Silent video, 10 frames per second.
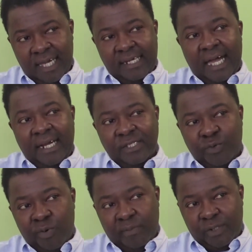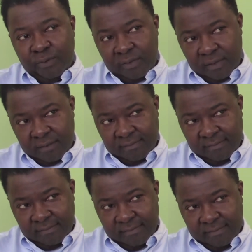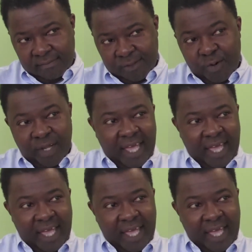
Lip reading: and not as criminals or